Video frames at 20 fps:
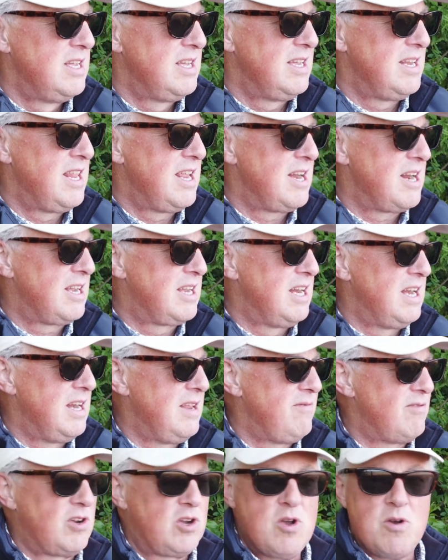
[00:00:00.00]
and then I can
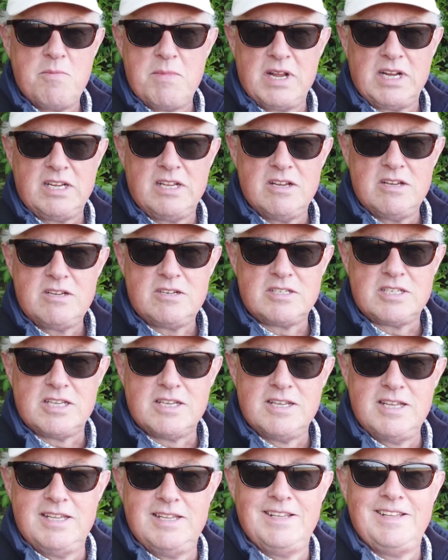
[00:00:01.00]
leave a comment, can't I?